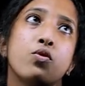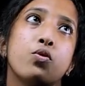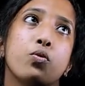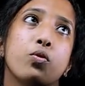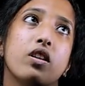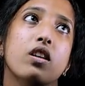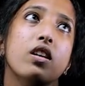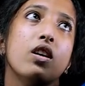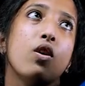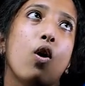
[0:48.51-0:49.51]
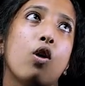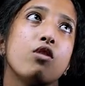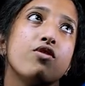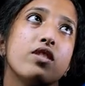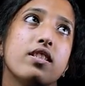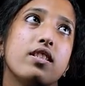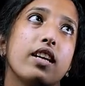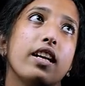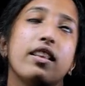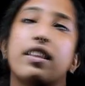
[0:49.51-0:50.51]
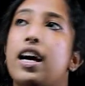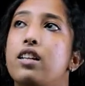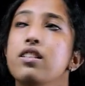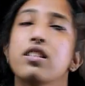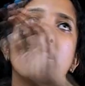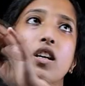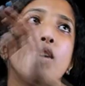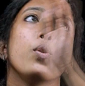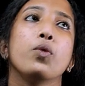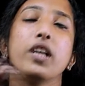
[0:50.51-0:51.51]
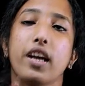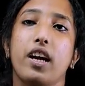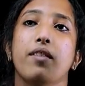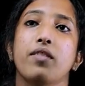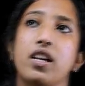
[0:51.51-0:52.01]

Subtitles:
to the original state, that is to the A.